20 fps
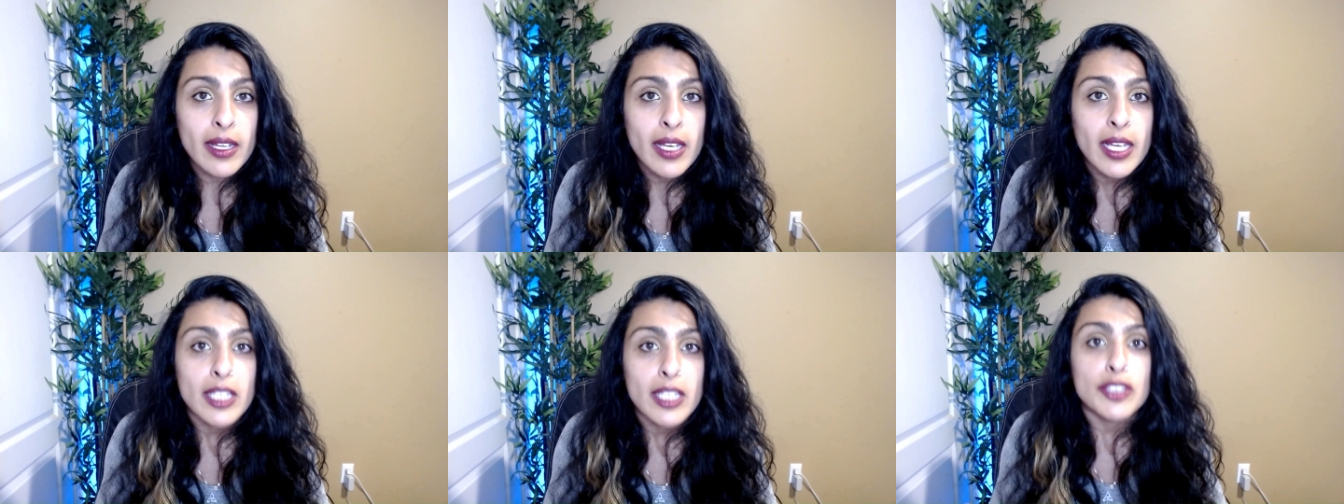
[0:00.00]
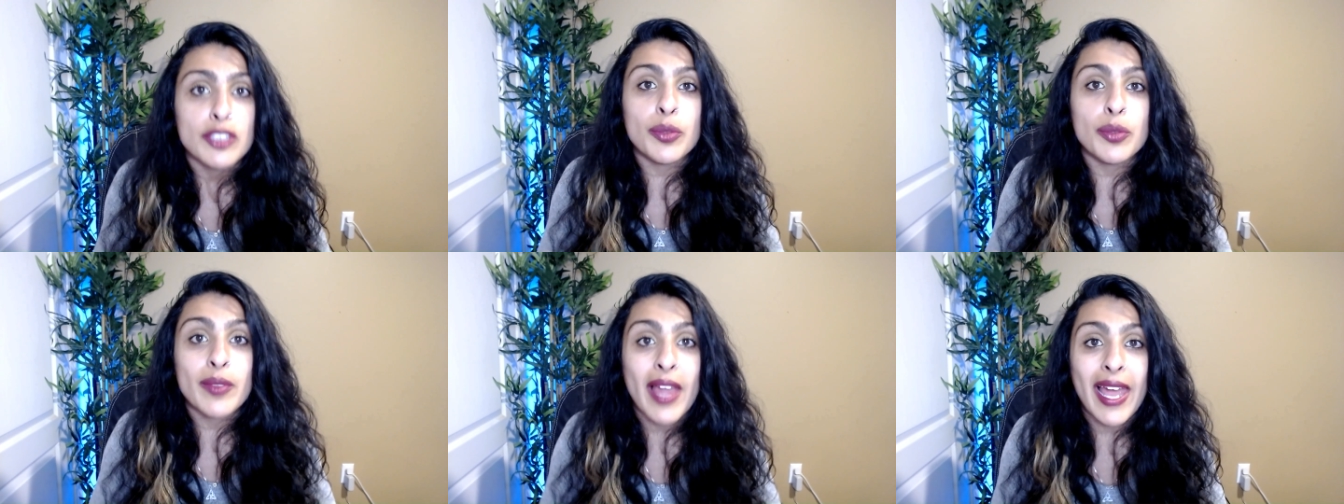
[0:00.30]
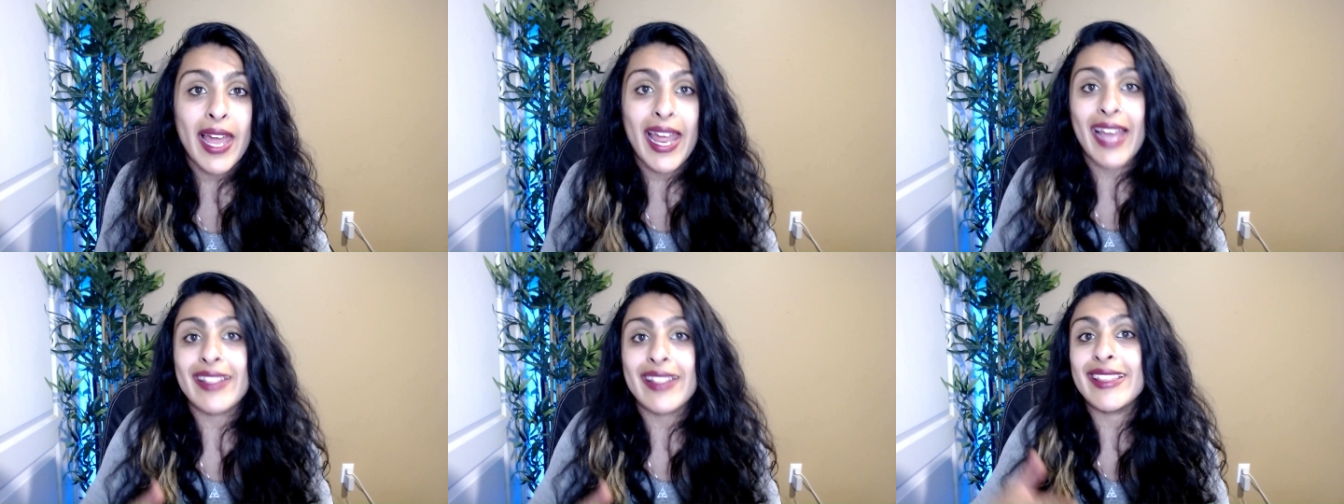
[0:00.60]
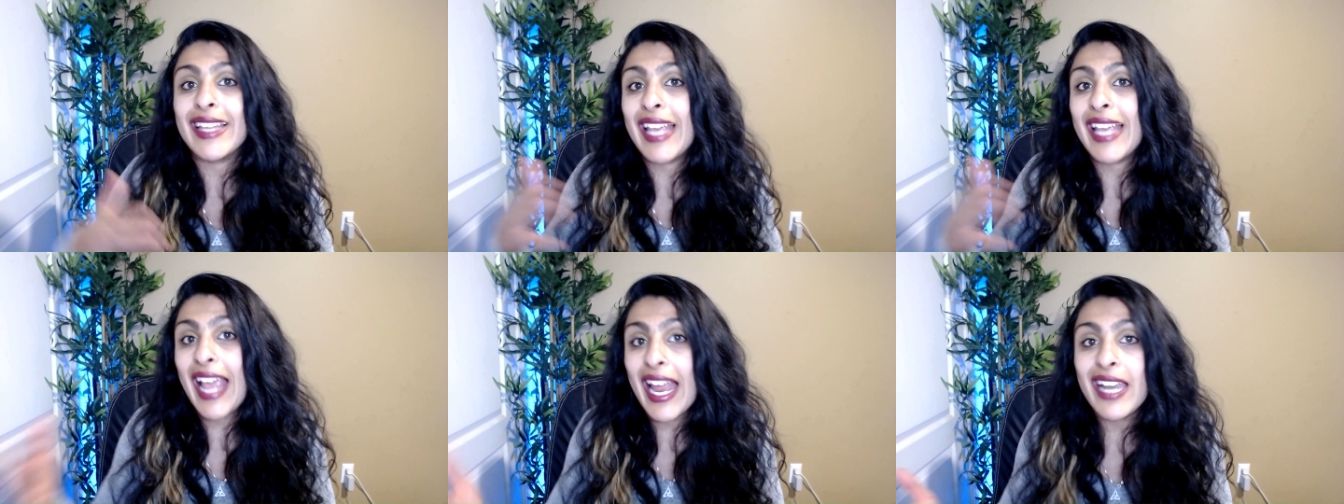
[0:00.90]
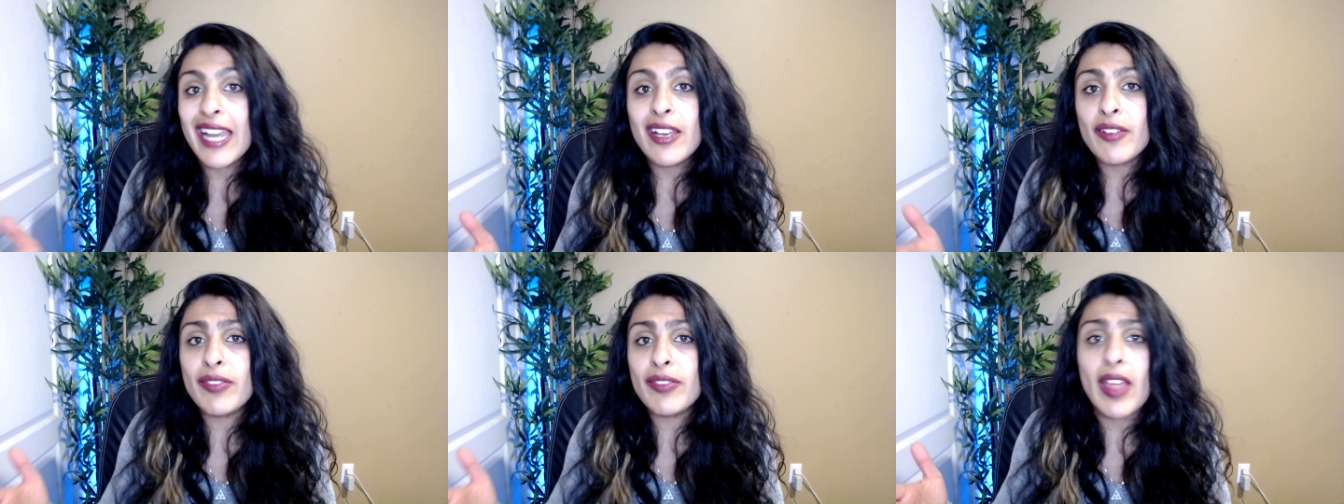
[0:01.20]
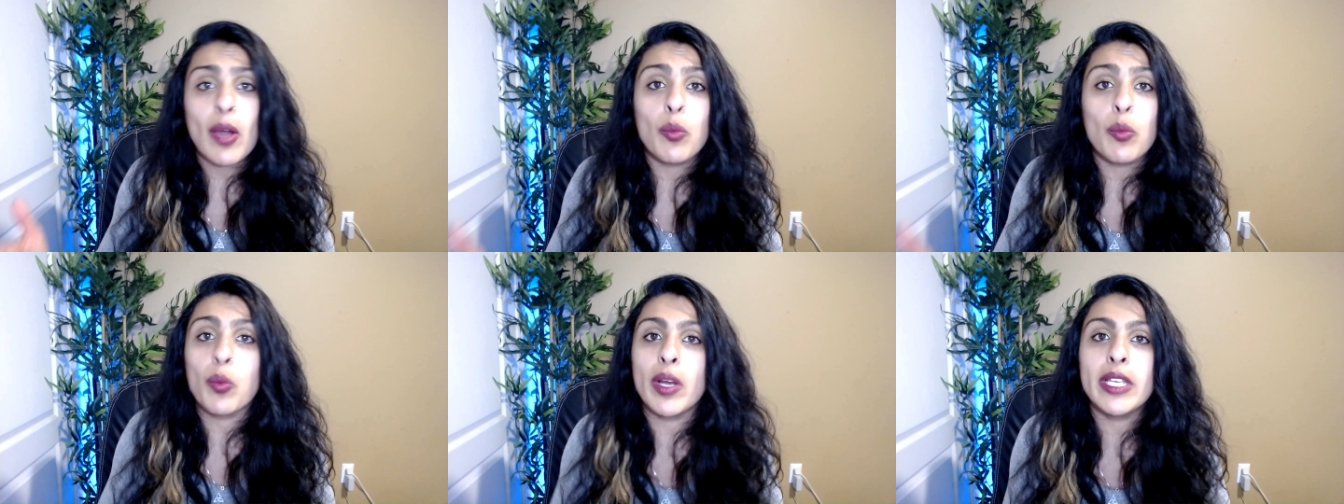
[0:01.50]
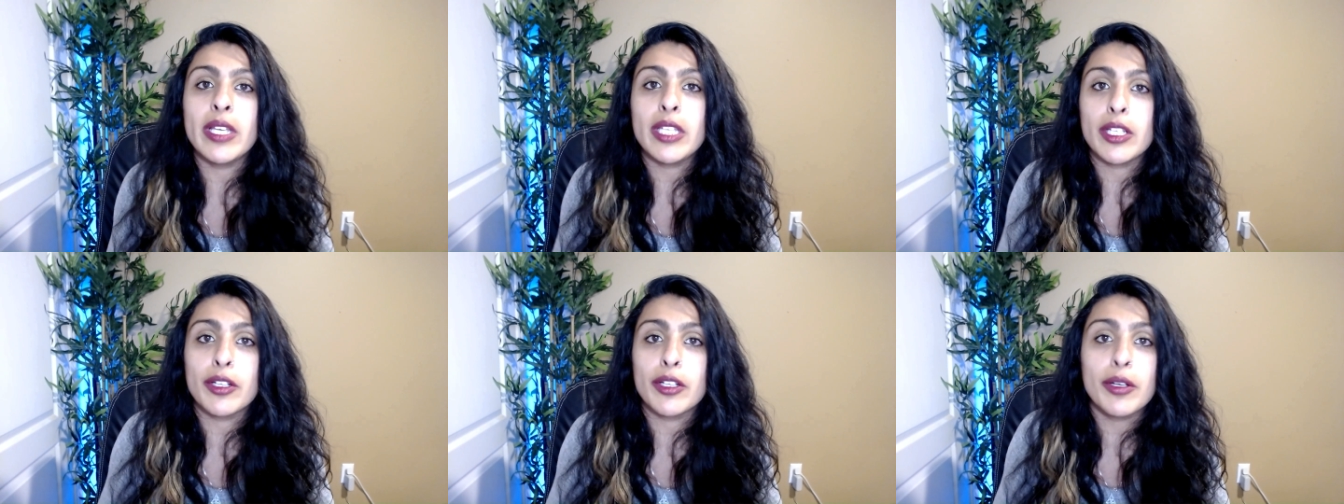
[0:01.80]
so that at the end of that
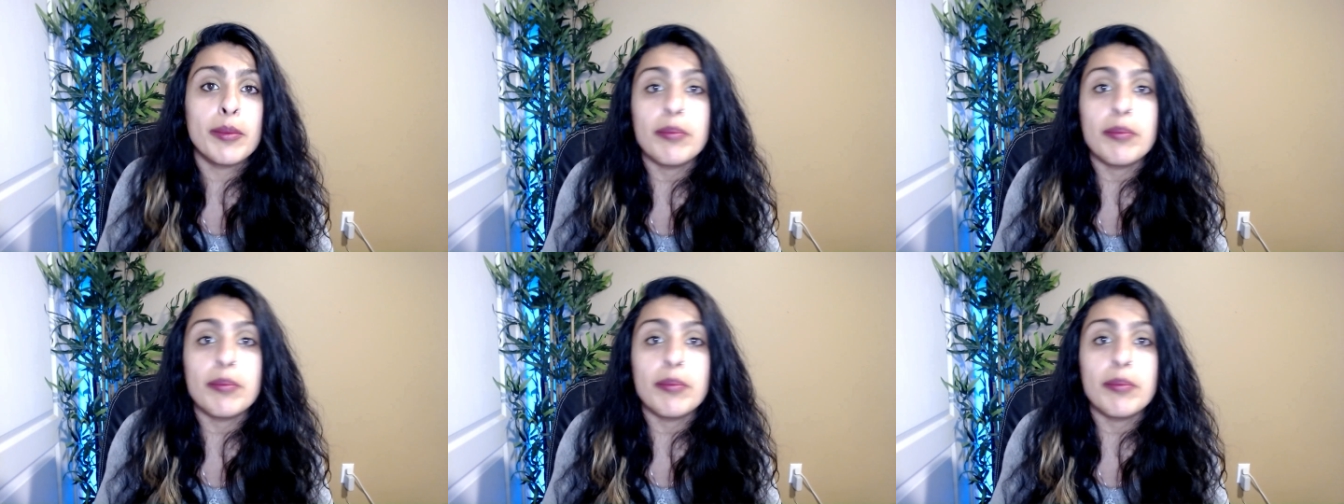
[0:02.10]
one year,